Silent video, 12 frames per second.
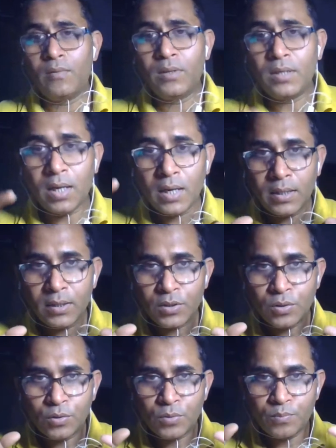our target
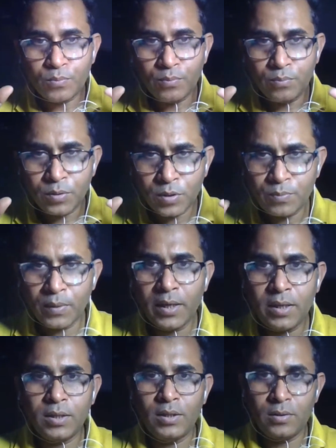is to
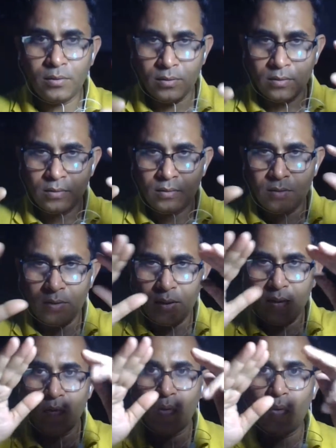spread
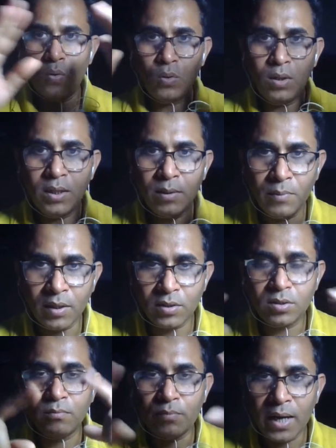the whole
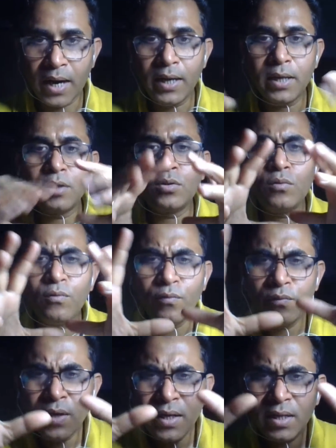image, the branding, through
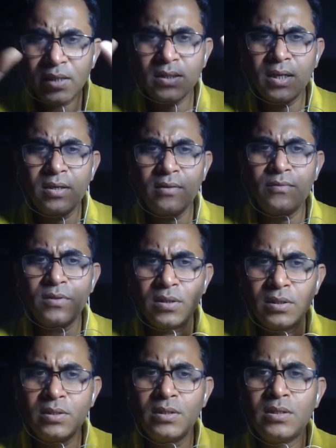various kind of a
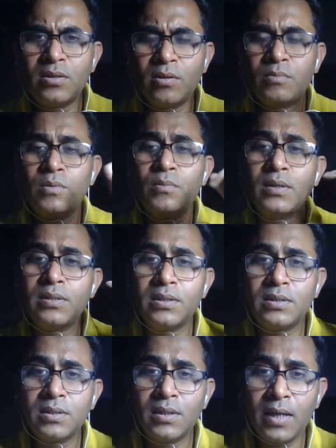search engine
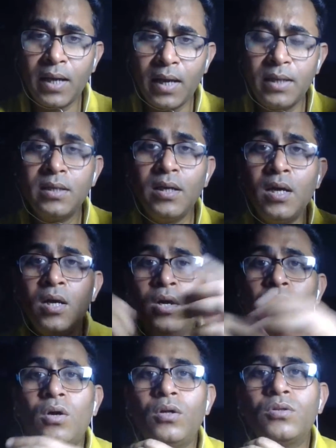optimization, and
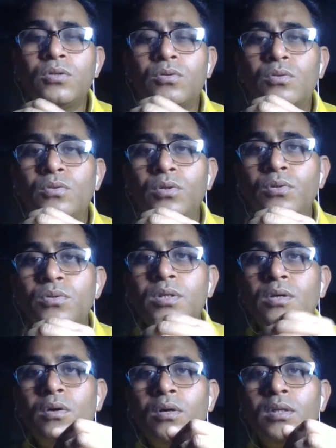also through
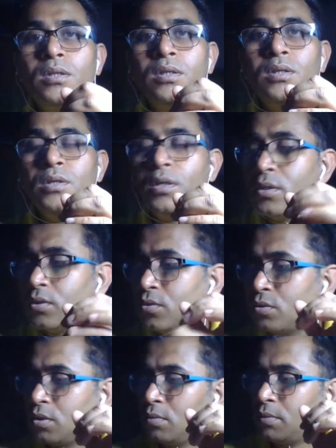using all the
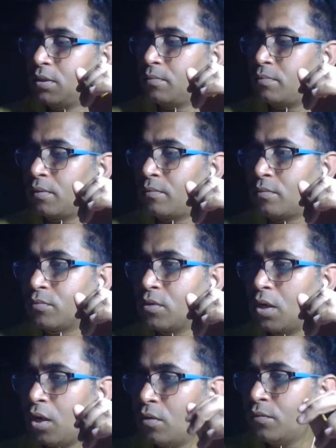social media platforms.
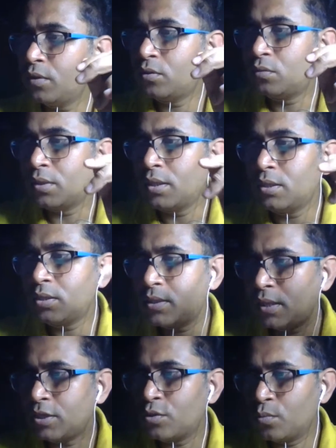So how we are doing in the
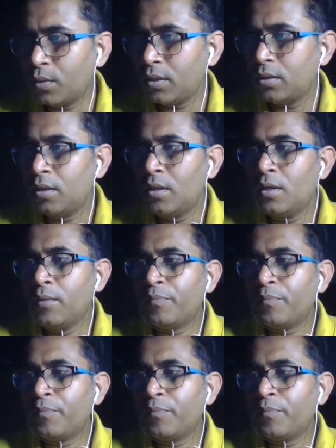stage one,